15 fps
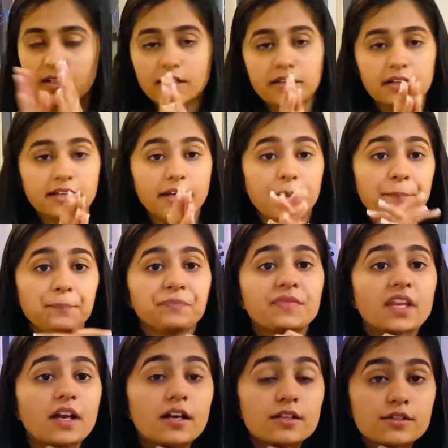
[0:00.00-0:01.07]
Yeah,
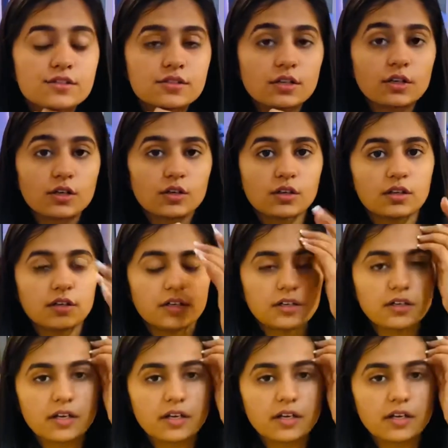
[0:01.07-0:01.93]
so